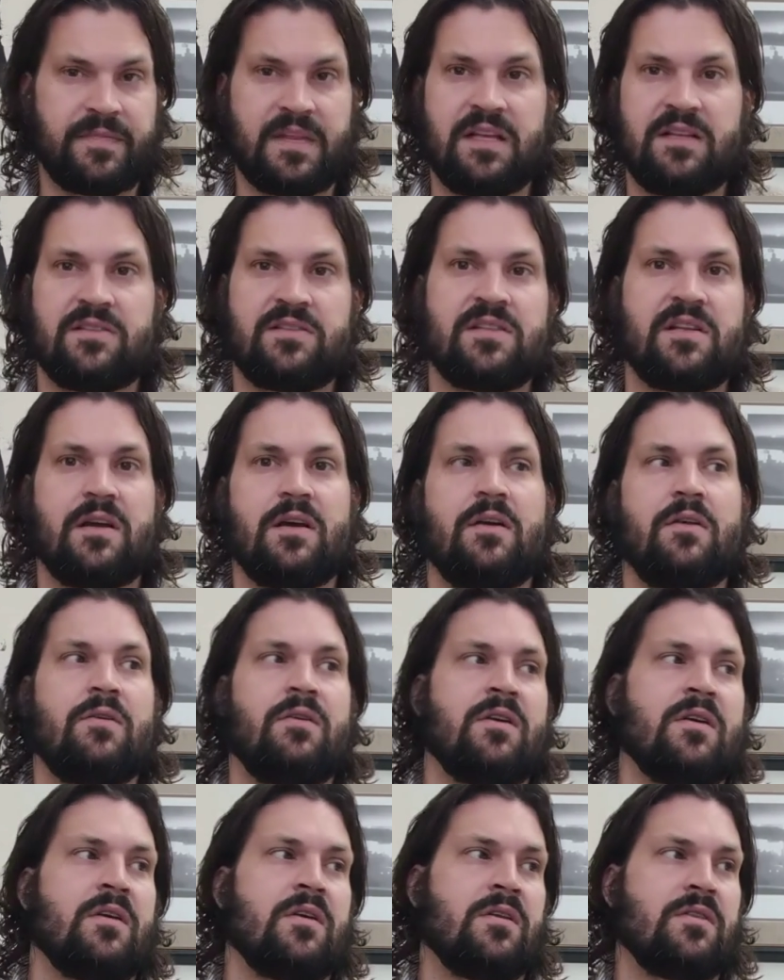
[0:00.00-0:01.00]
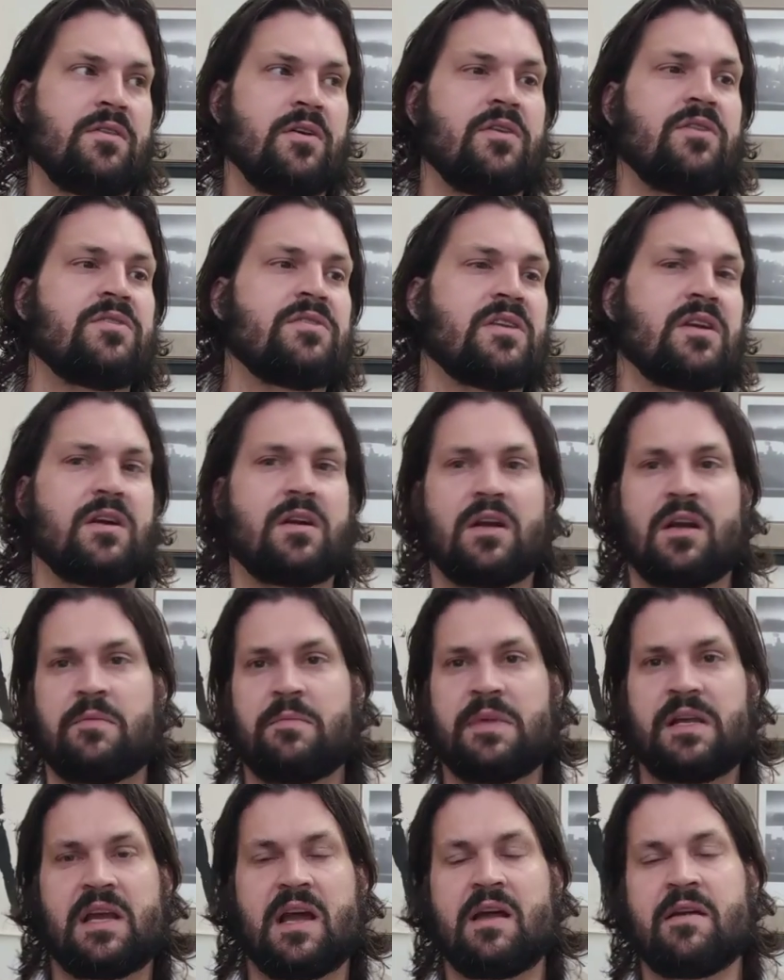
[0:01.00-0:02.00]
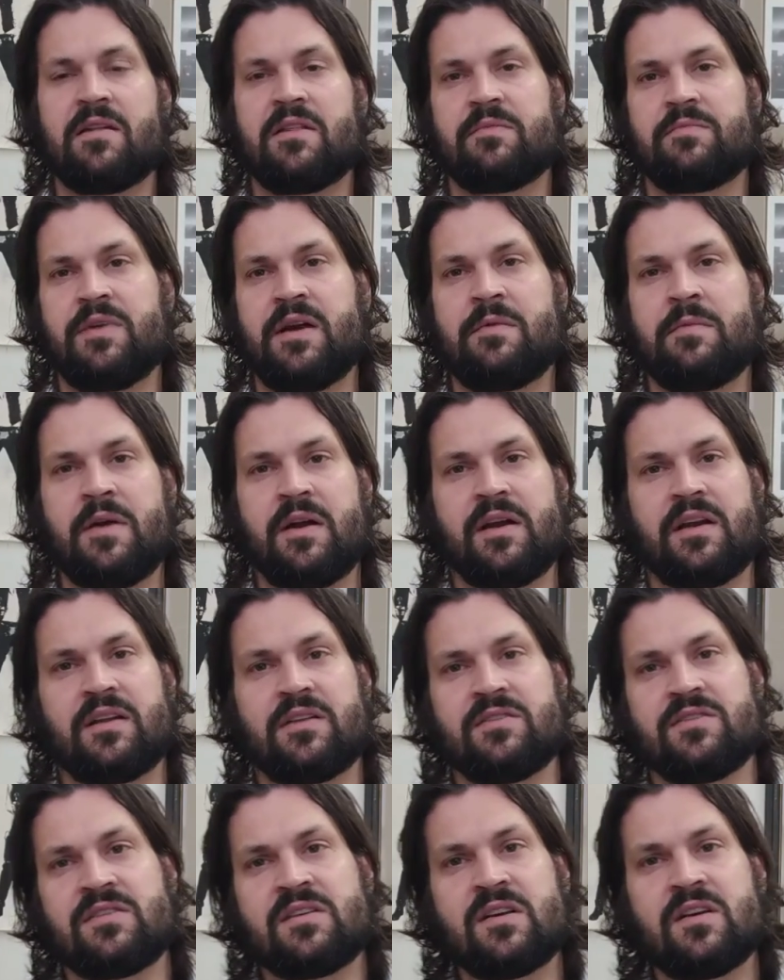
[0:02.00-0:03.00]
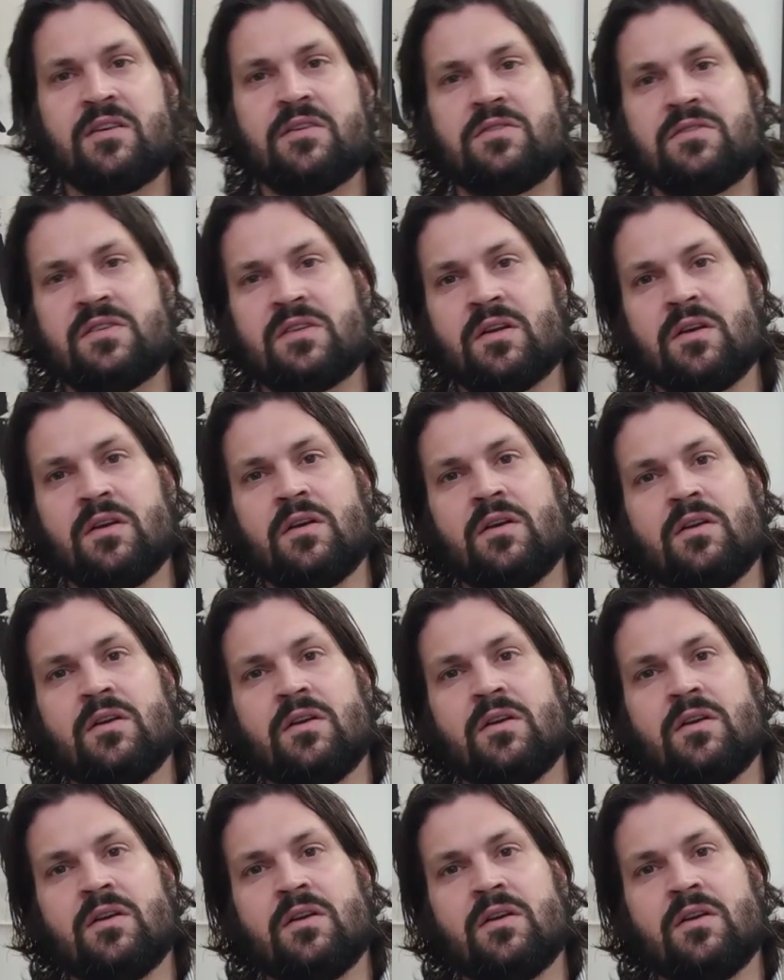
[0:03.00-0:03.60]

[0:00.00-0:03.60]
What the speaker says: And so those are going to be kind of the primary concerns.